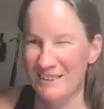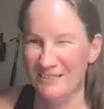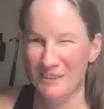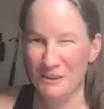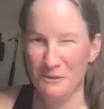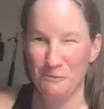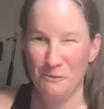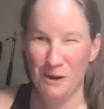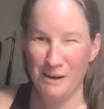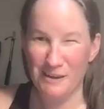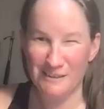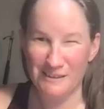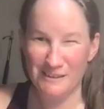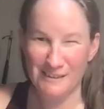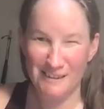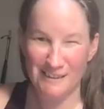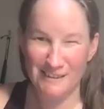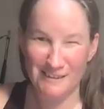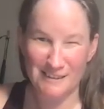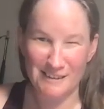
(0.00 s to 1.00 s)
with water
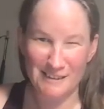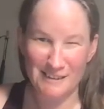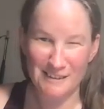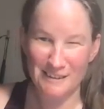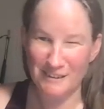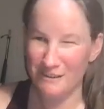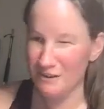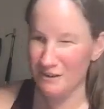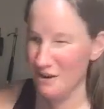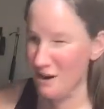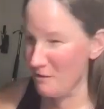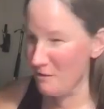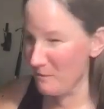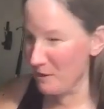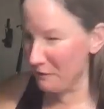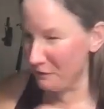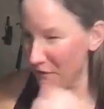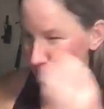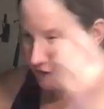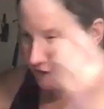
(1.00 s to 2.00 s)
signs, so they're not my
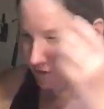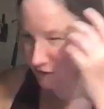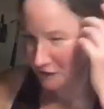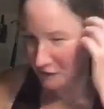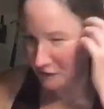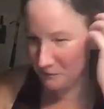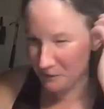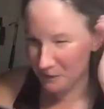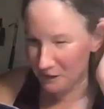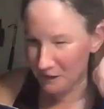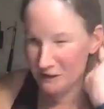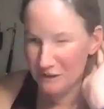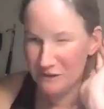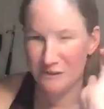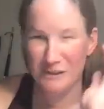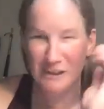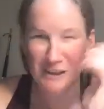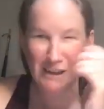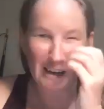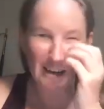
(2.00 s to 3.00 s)
favorite, but that's
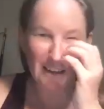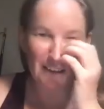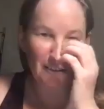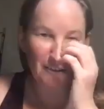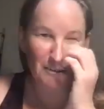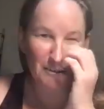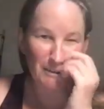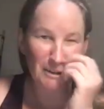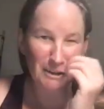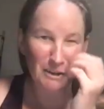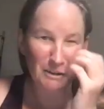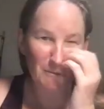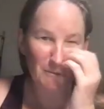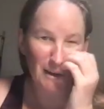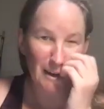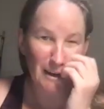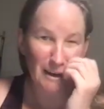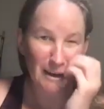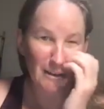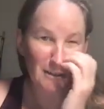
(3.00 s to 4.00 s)
okay. I love you
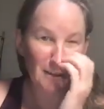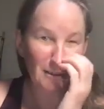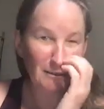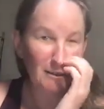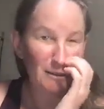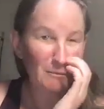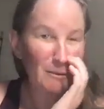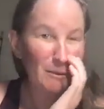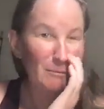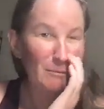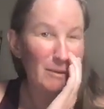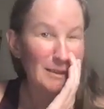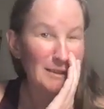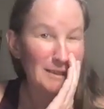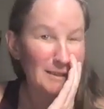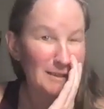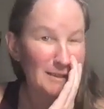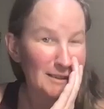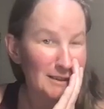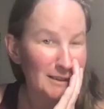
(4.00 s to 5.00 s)
anyway. Actually, one of my
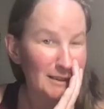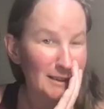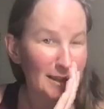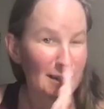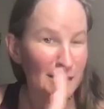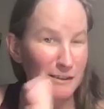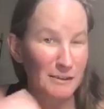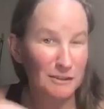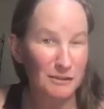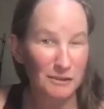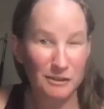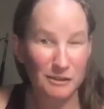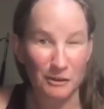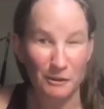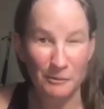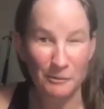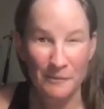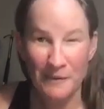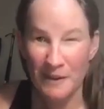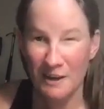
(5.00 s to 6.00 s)
besties is a Cancer, so
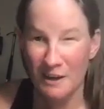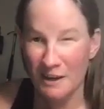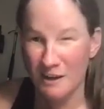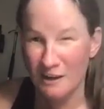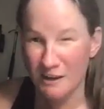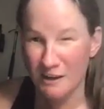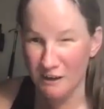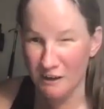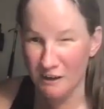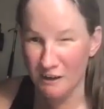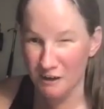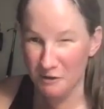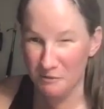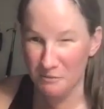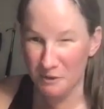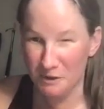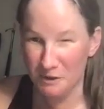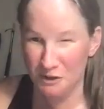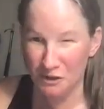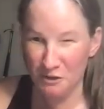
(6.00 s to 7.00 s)

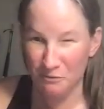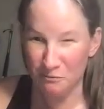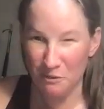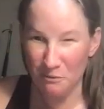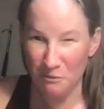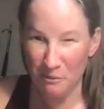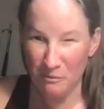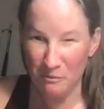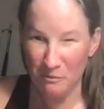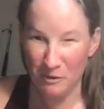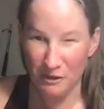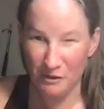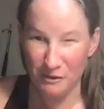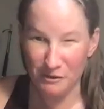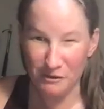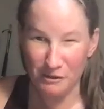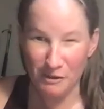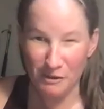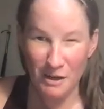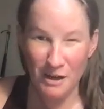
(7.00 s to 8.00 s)
it says one of my
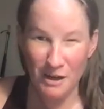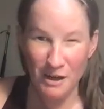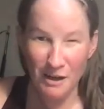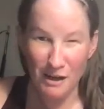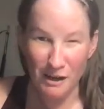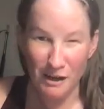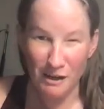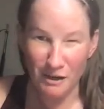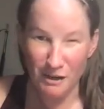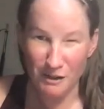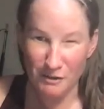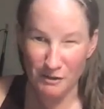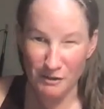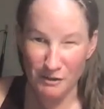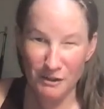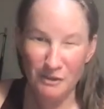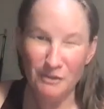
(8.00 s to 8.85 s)
brothers. I